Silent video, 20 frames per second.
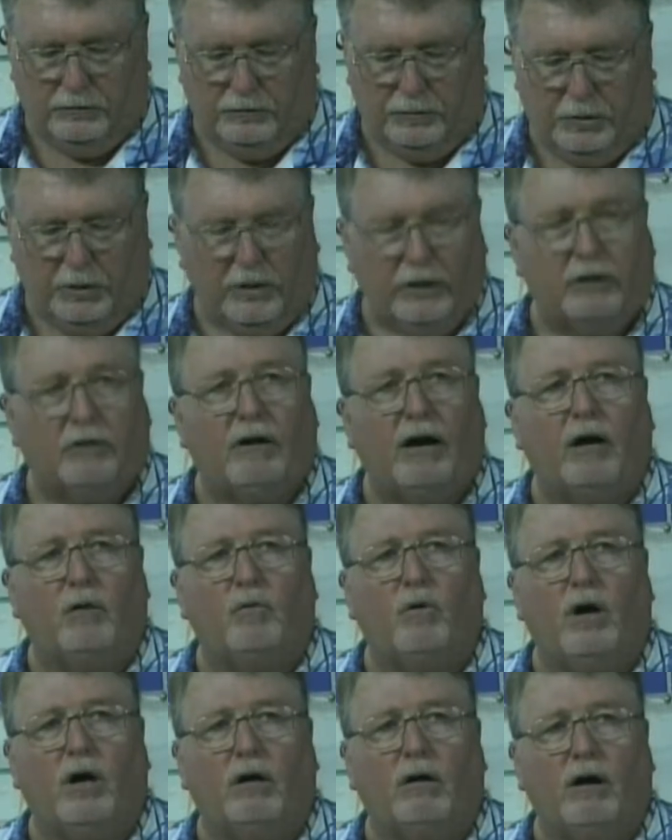pulling
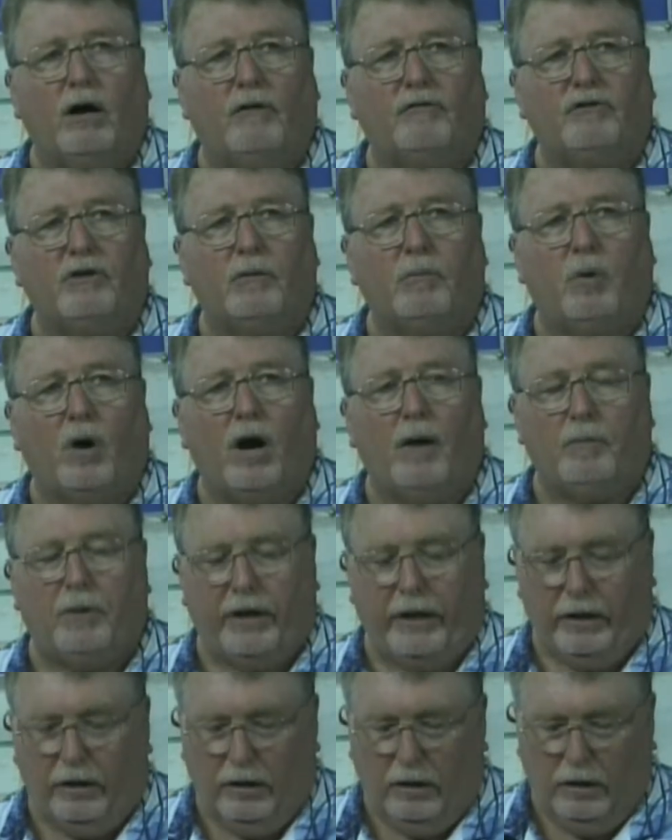groundwater off of the
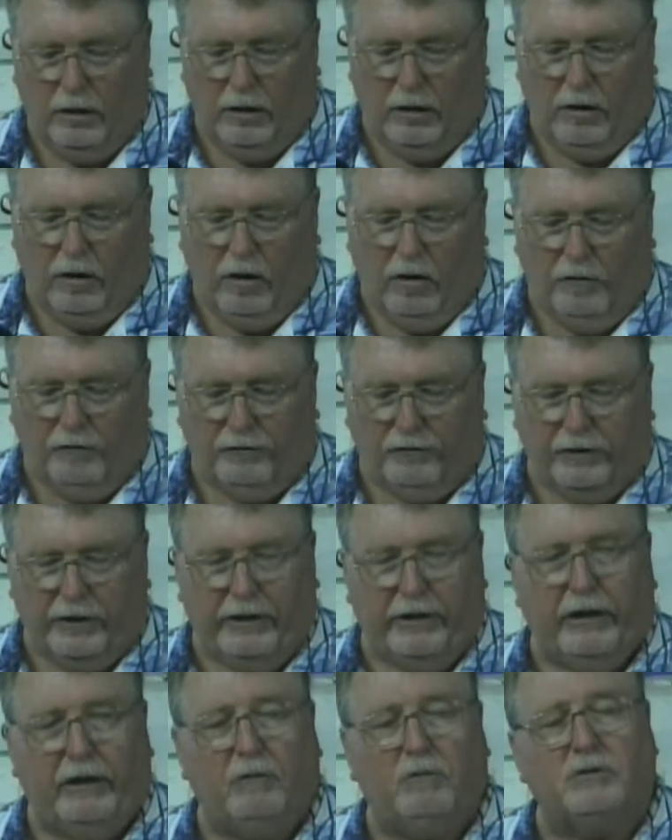property.
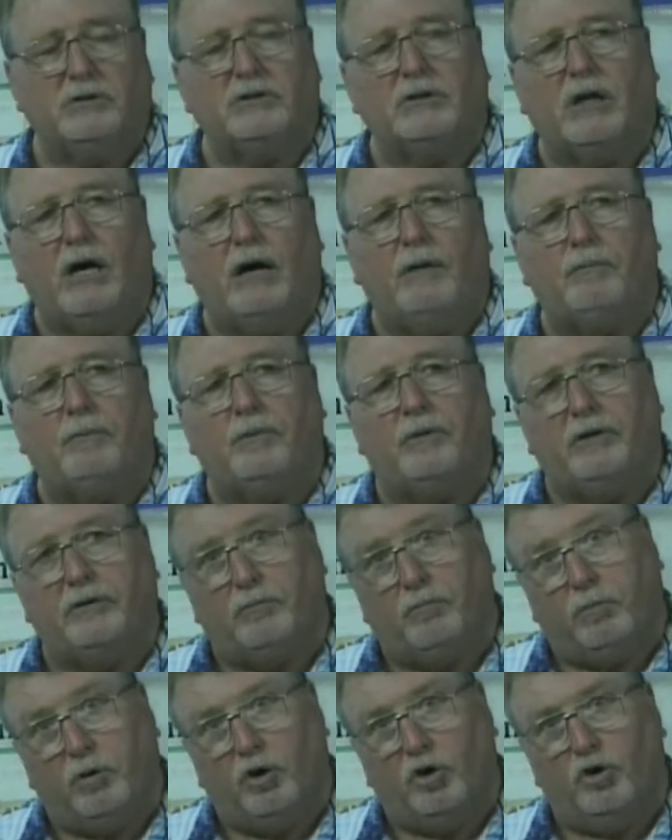Hopefully they will stop this
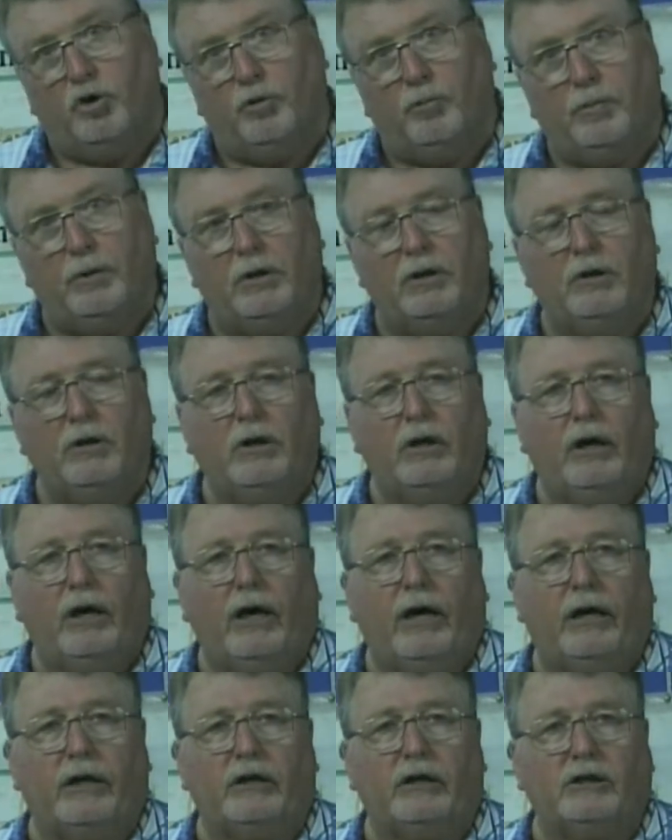plume
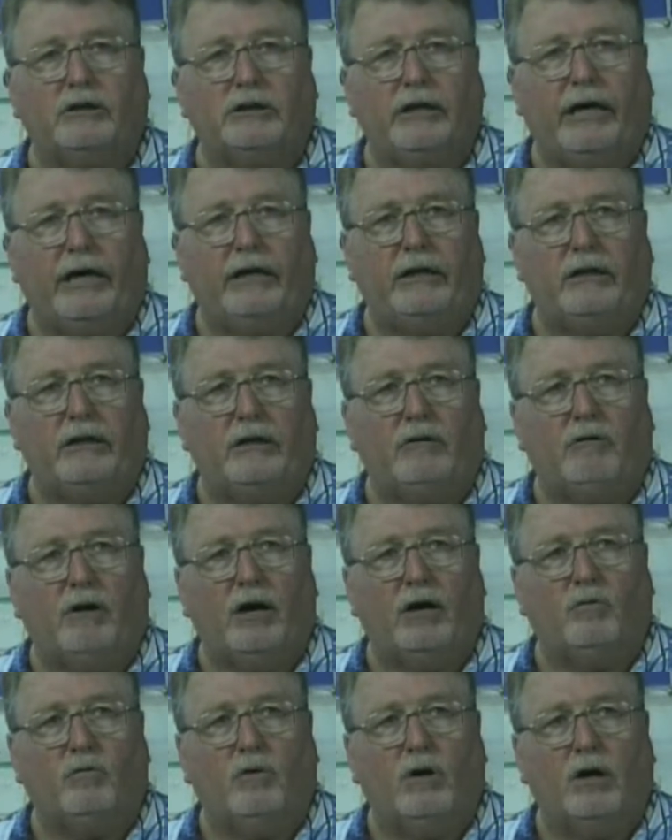and contain the
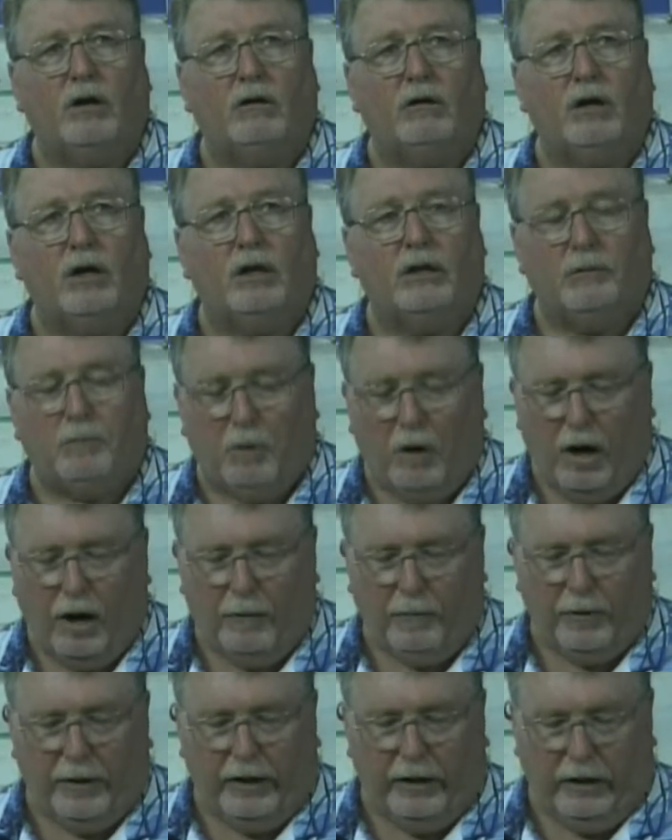groundwater on the
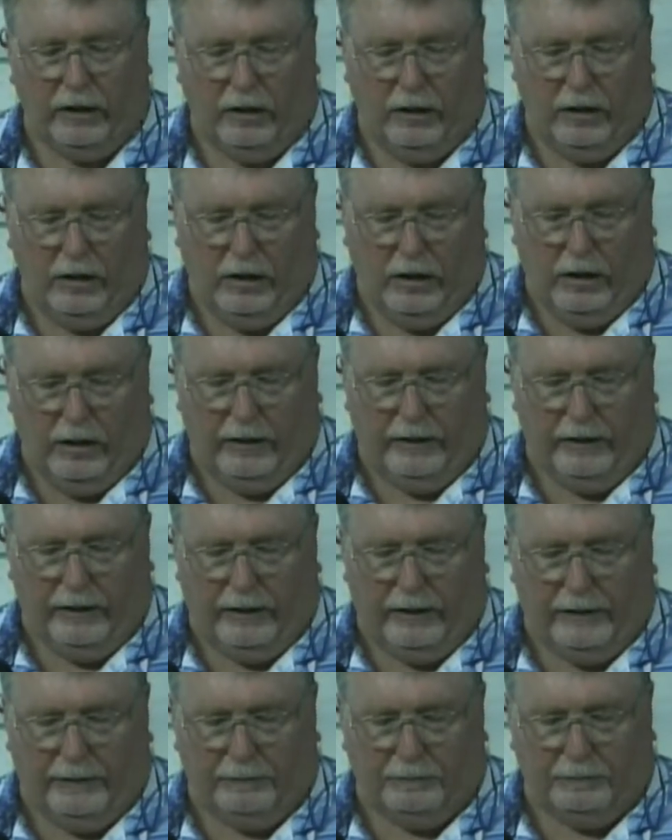property.
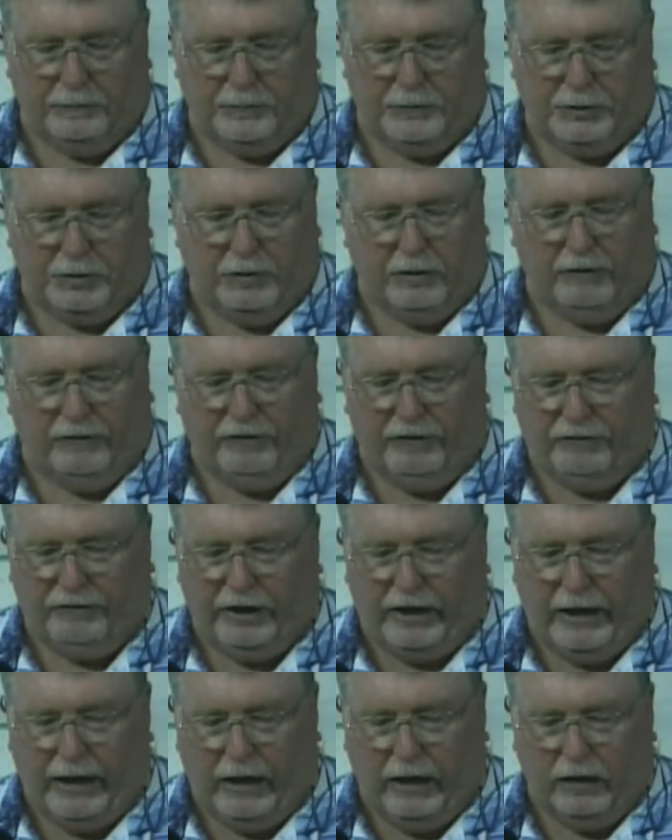
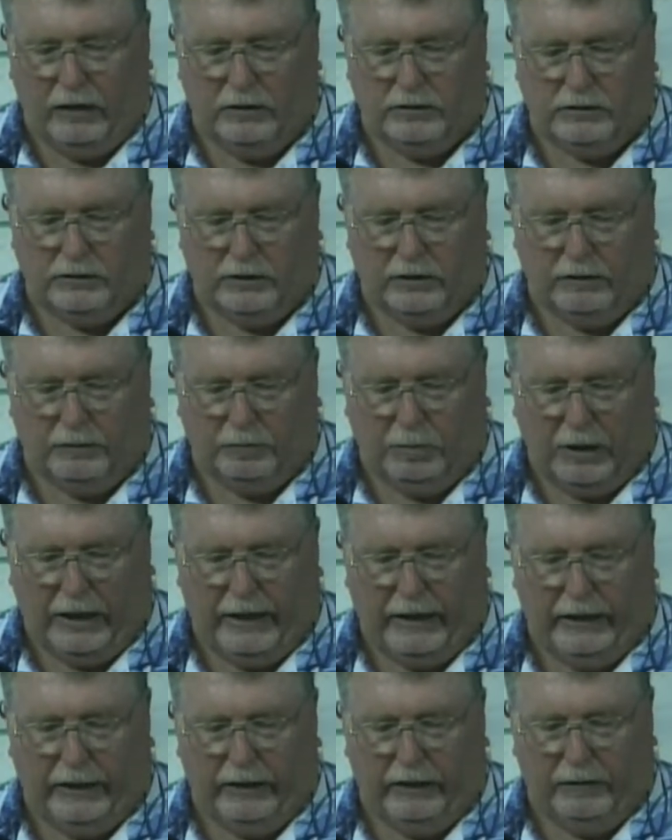250 gallons, they're
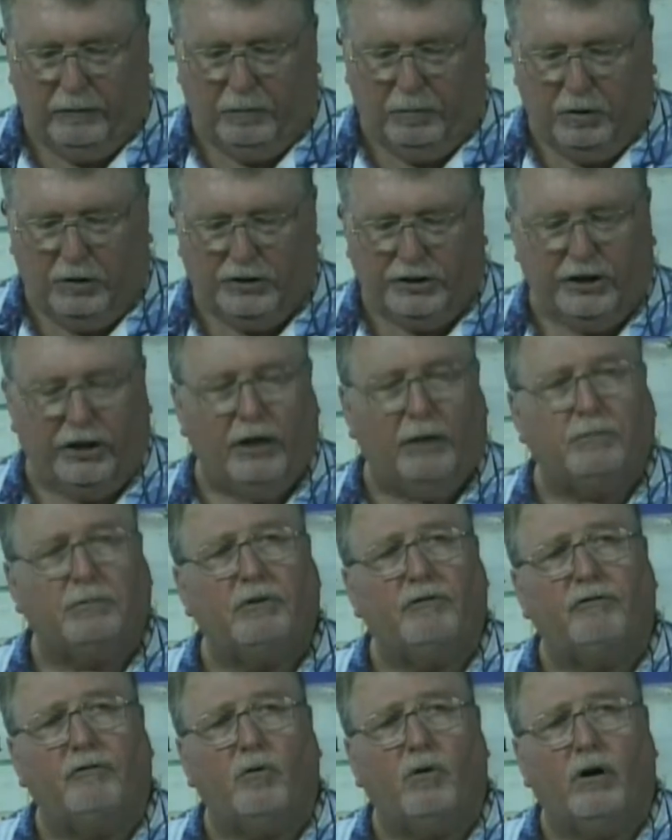planning to push it up
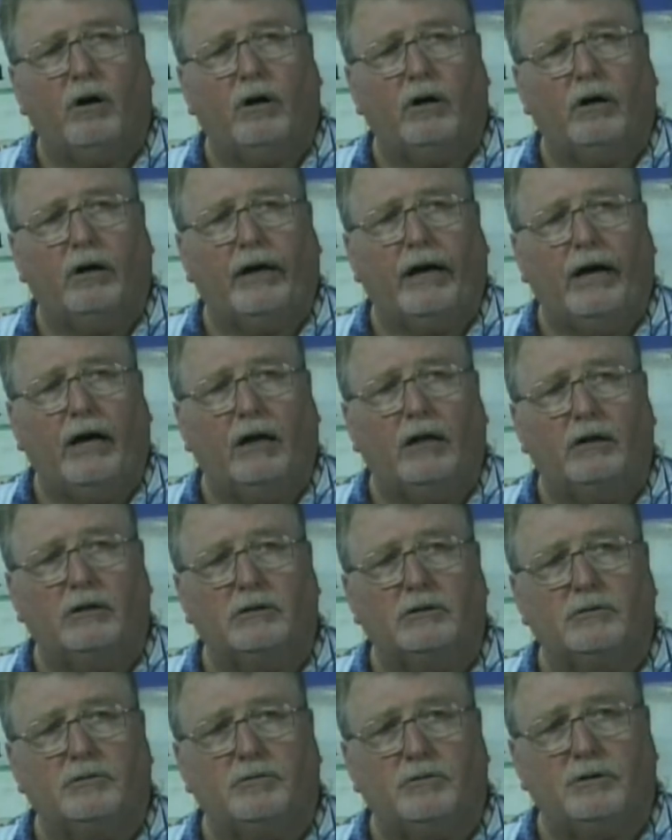to 400
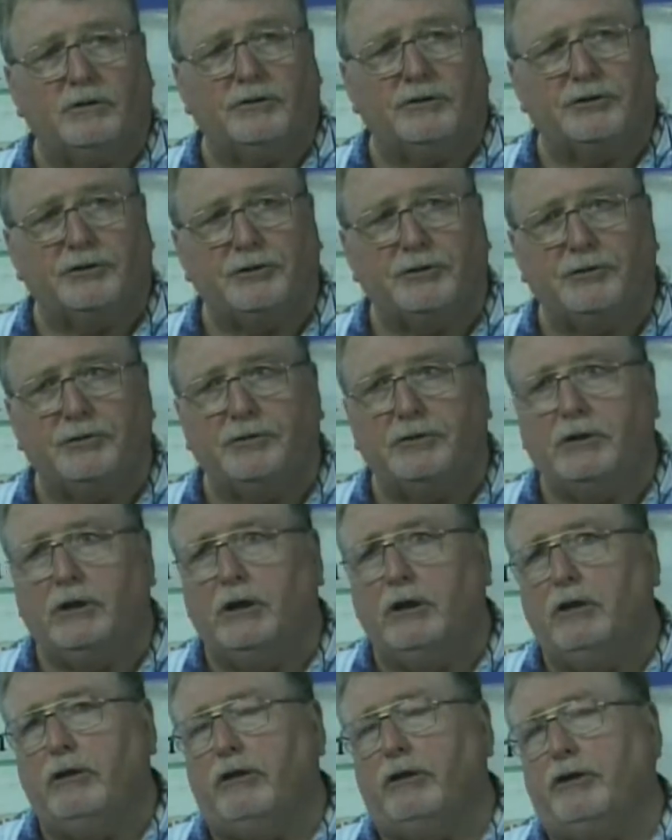gallons real soon.
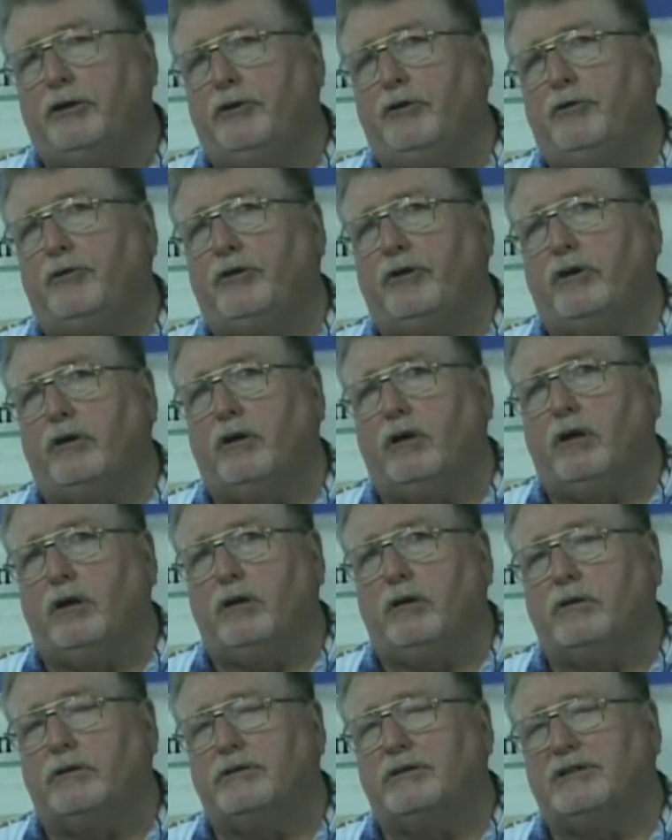They're
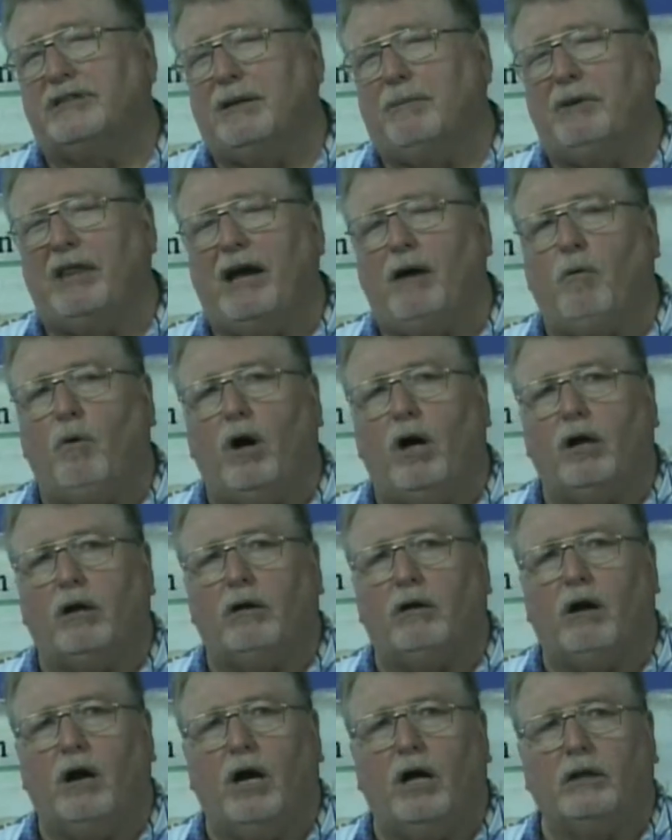using some of that
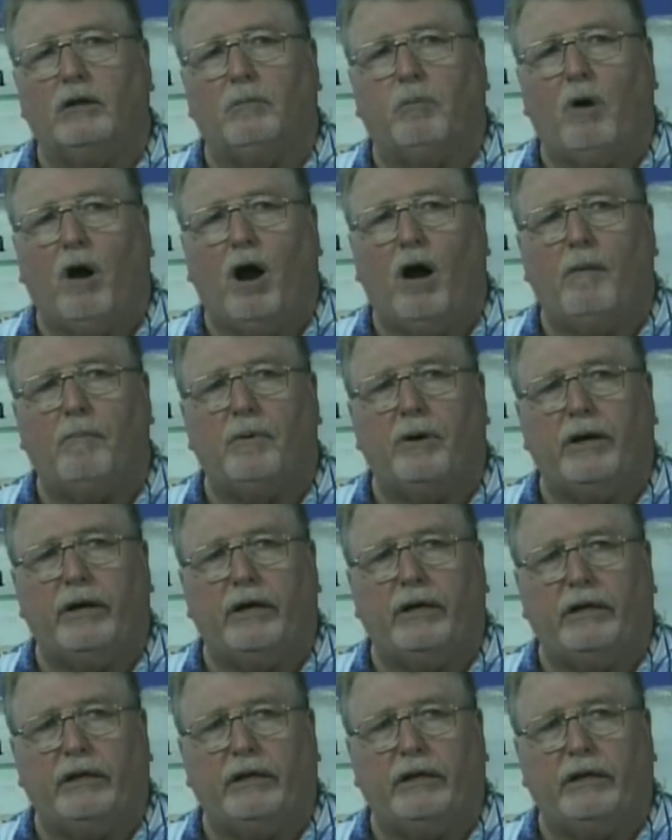water on the property